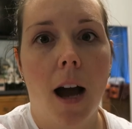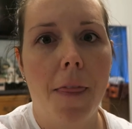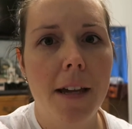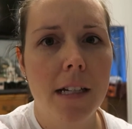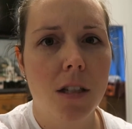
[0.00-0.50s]

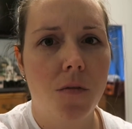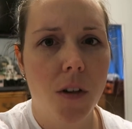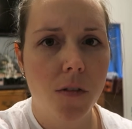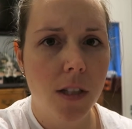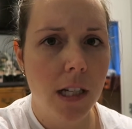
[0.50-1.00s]
I think it's
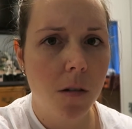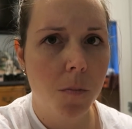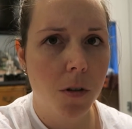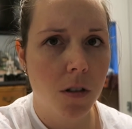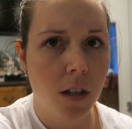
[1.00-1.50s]

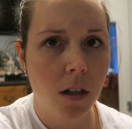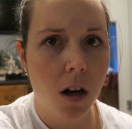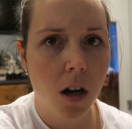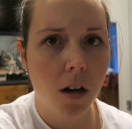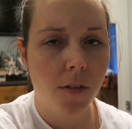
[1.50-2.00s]
15%
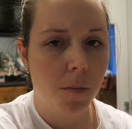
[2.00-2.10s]
off.